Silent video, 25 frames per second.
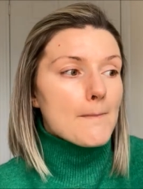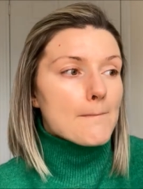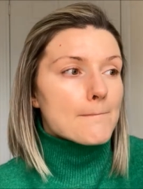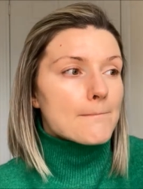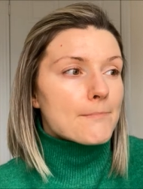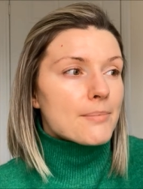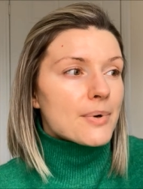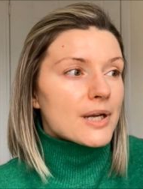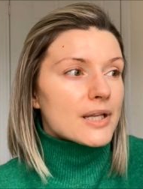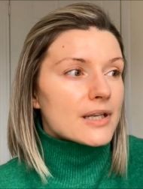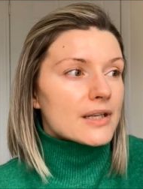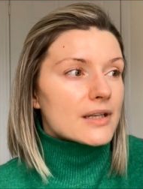
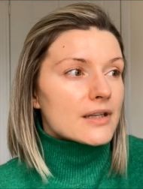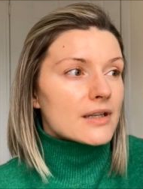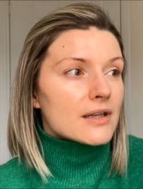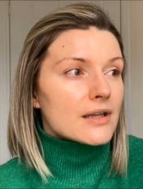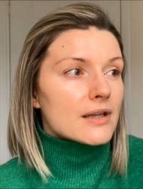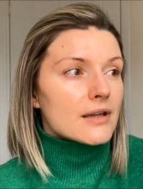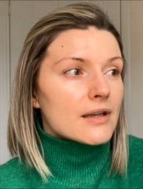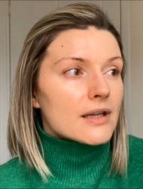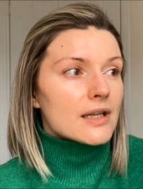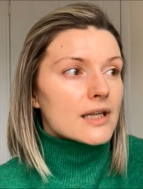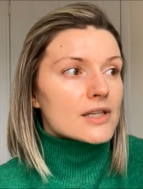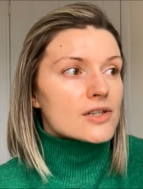But
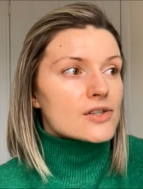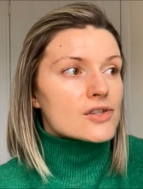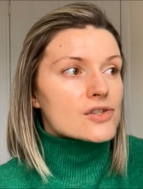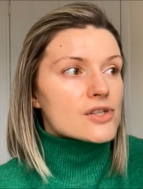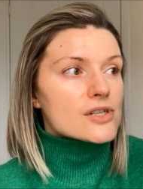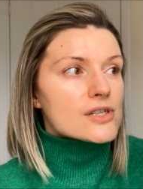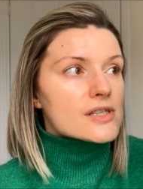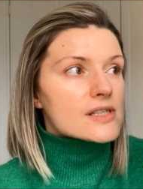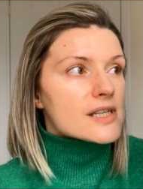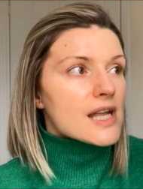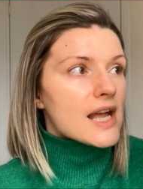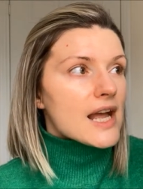it
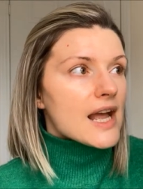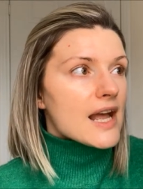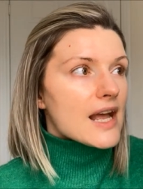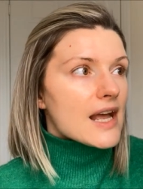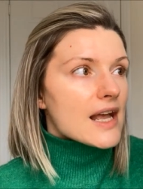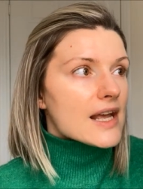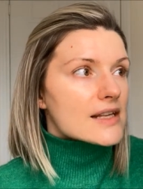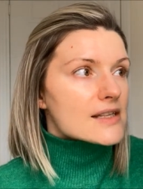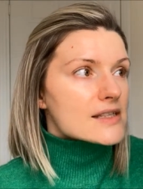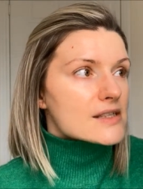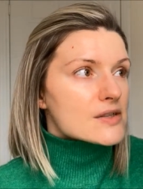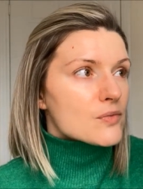just
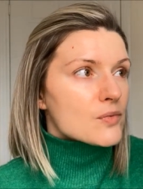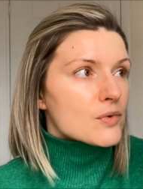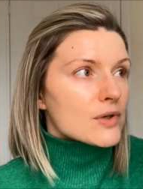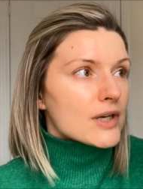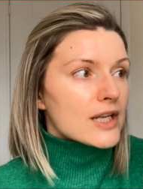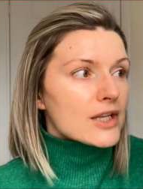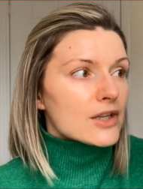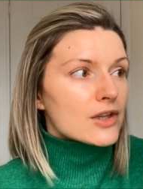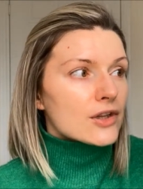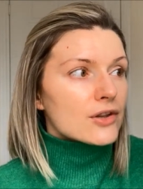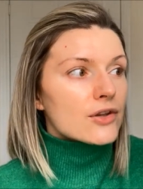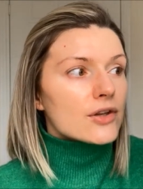has, when I
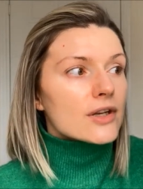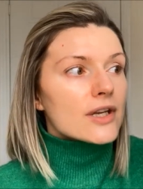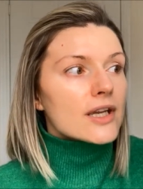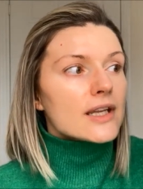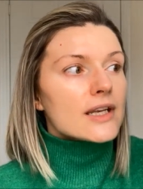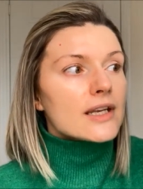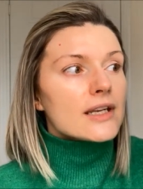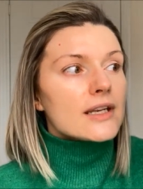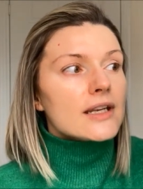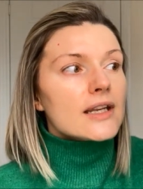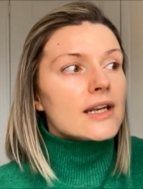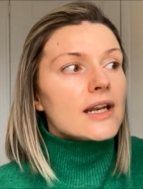look at
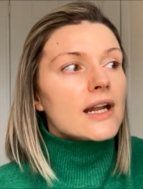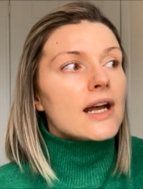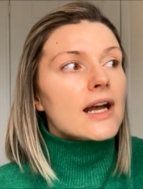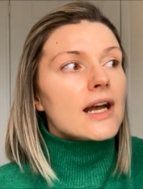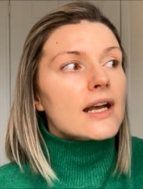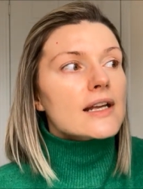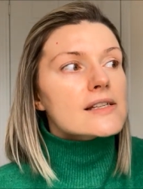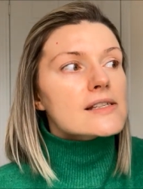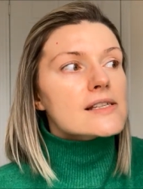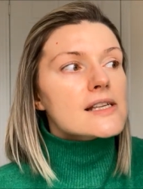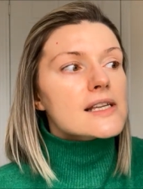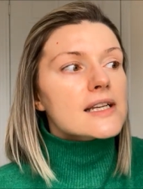it, it
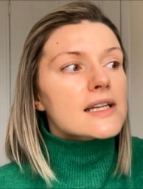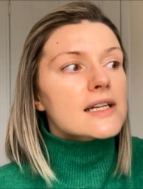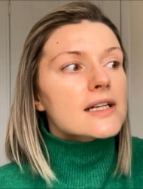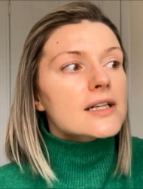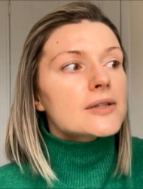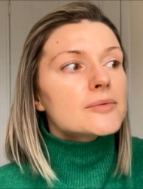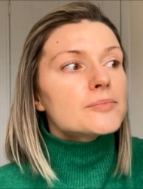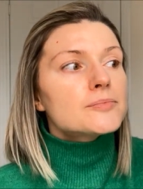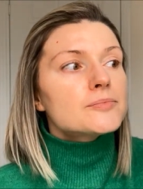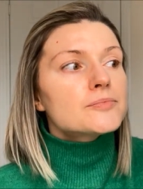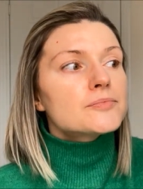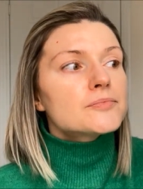has like
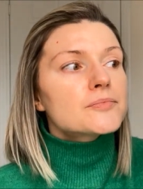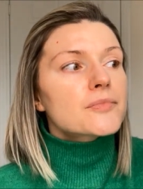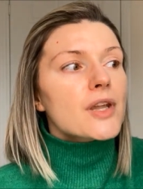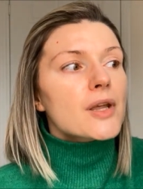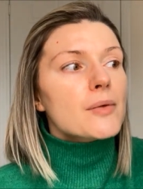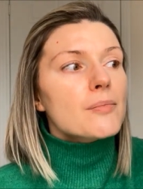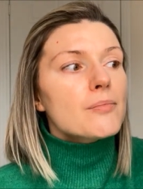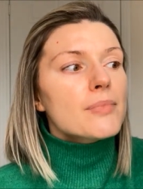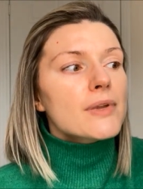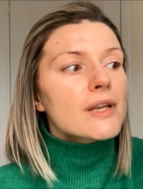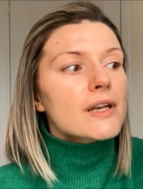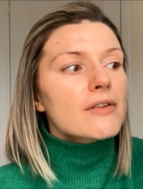a
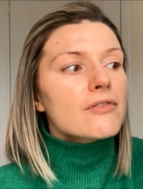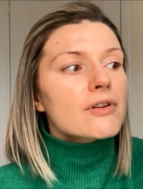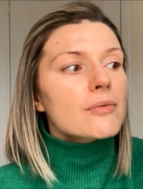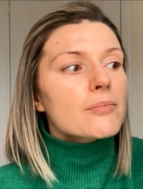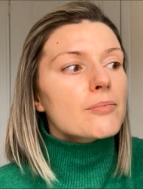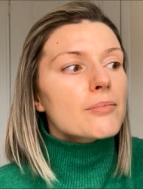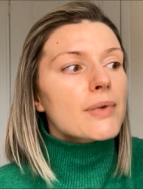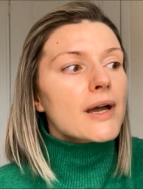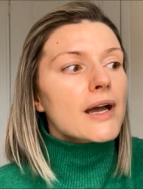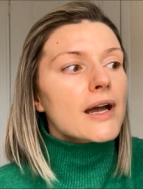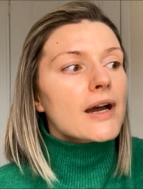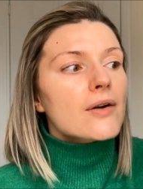bit of a
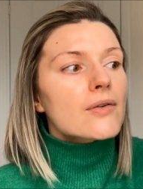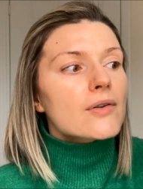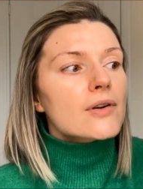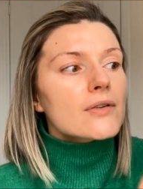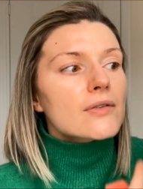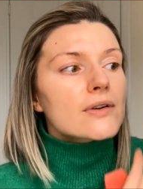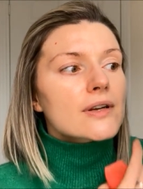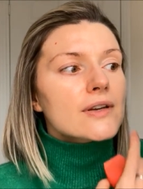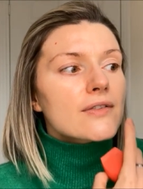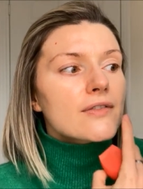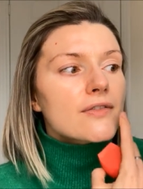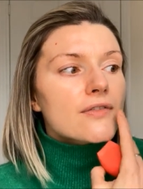
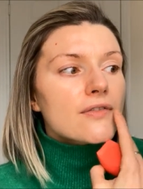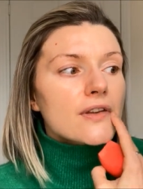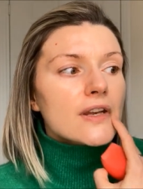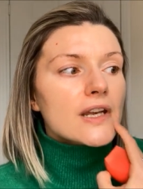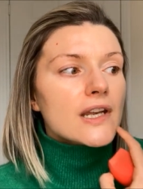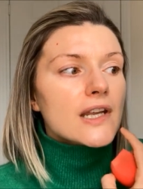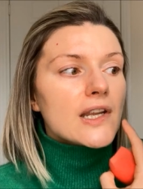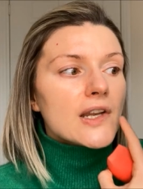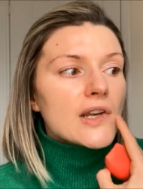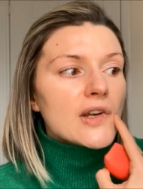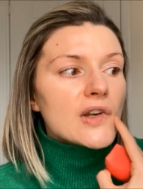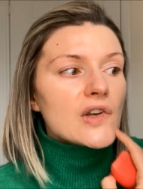powdery
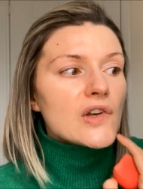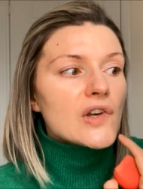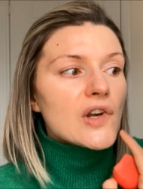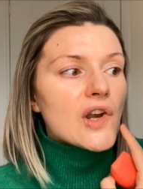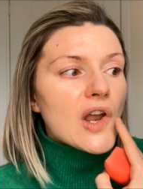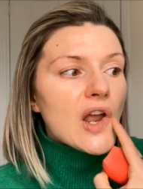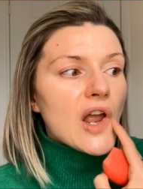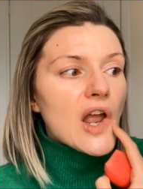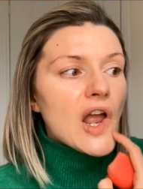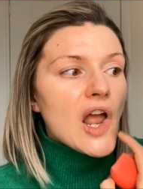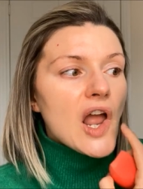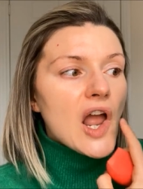finish.
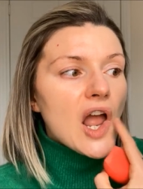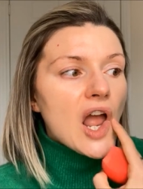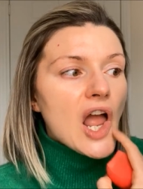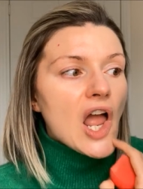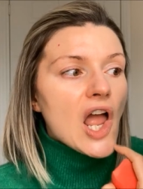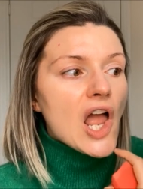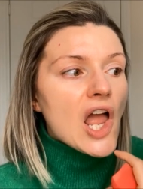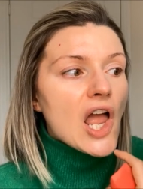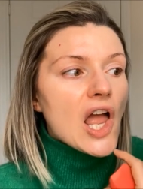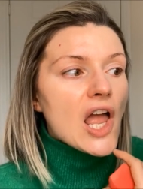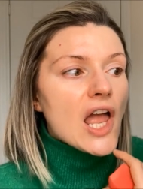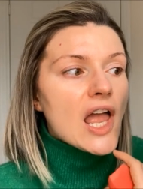
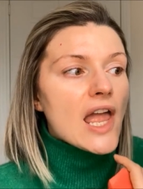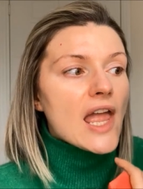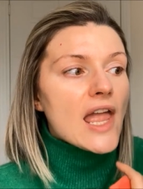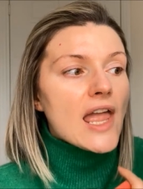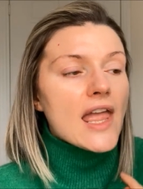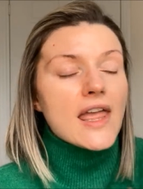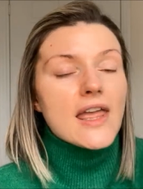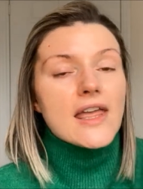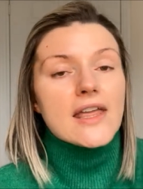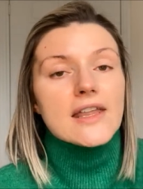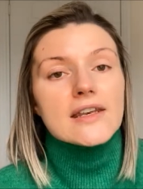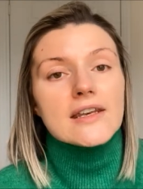
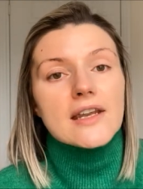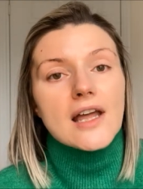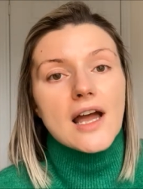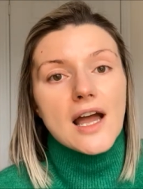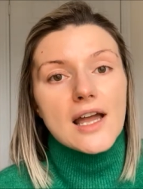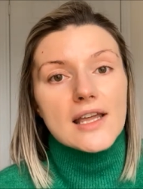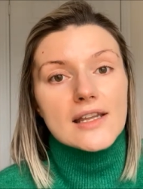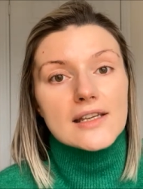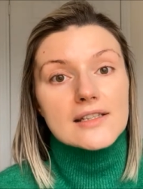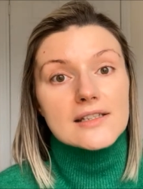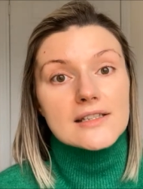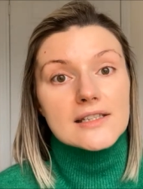And
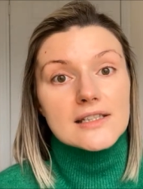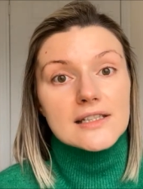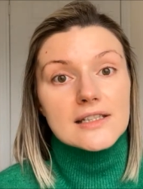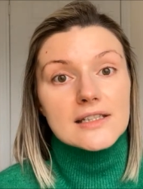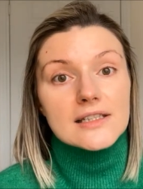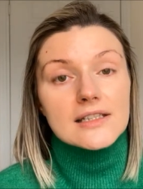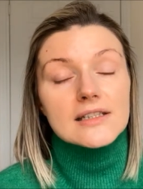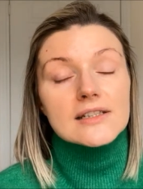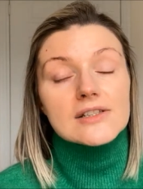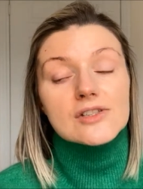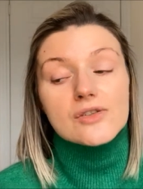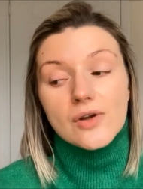
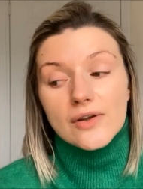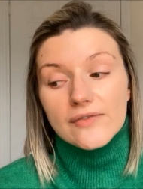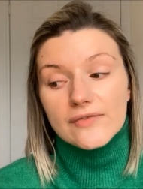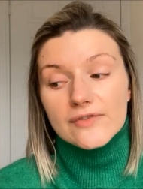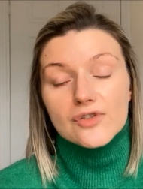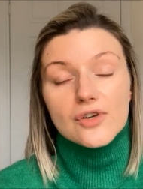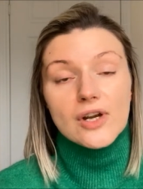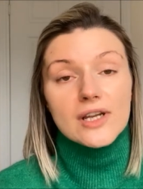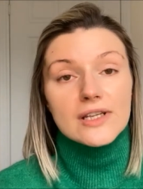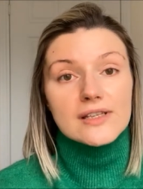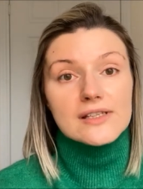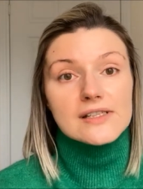so I've
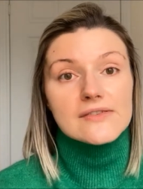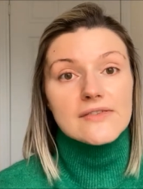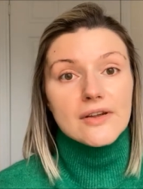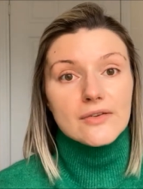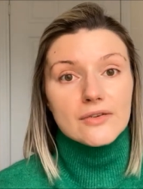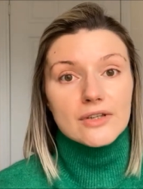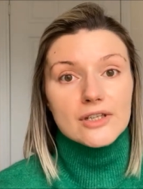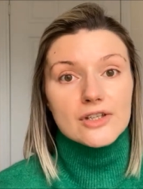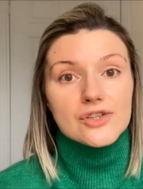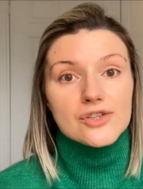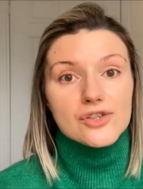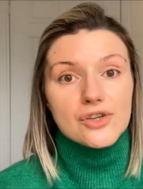tried this
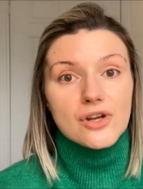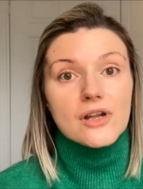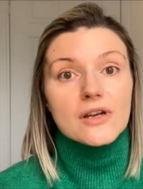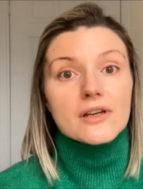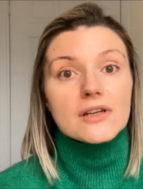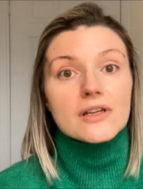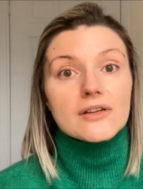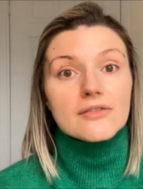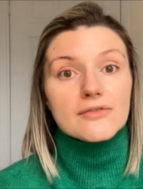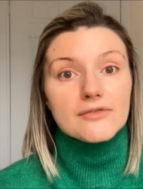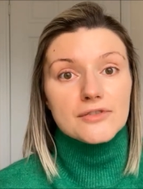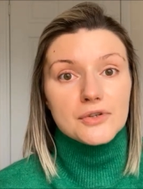foundation
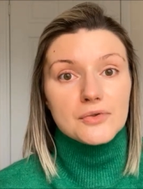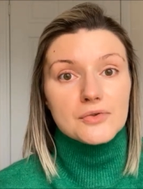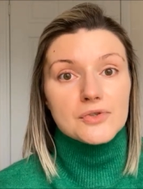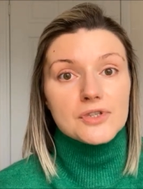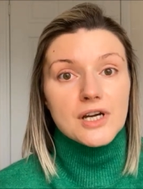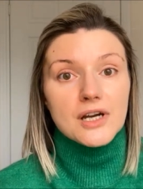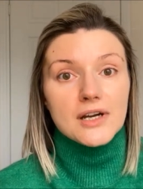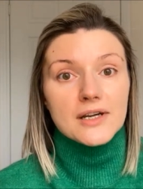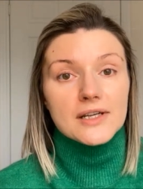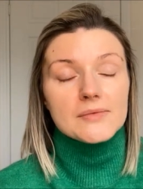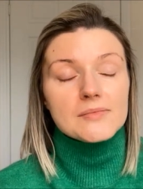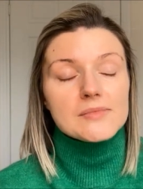on a few
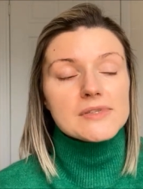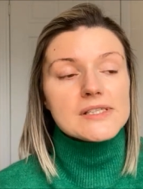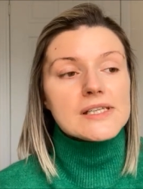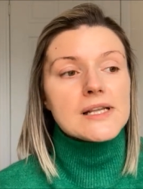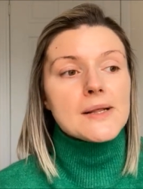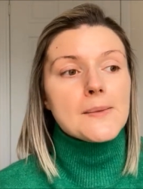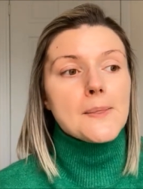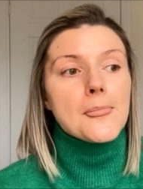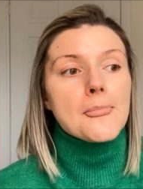times.